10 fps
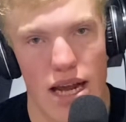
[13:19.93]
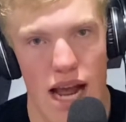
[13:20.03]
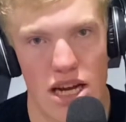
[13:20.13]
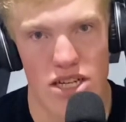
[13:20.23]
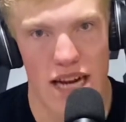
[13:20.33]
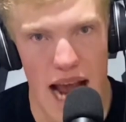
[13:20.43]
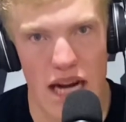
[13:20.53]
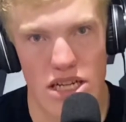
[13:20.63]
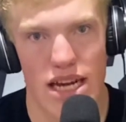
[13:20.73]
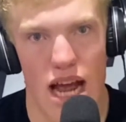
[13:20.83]
extra
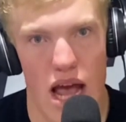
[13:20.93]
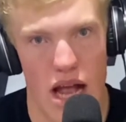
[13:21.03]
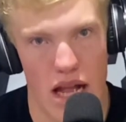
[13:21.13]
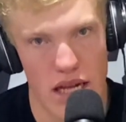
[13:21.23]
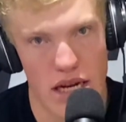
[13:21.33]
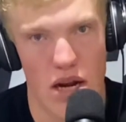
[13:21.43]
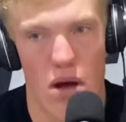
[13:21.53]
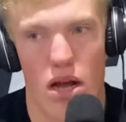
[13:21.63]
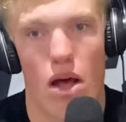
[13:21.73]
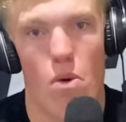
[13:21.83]
cash they got, uh, you
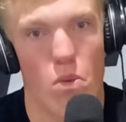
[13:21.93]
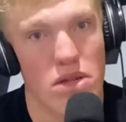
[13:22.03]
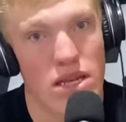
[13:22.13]
know, a, a,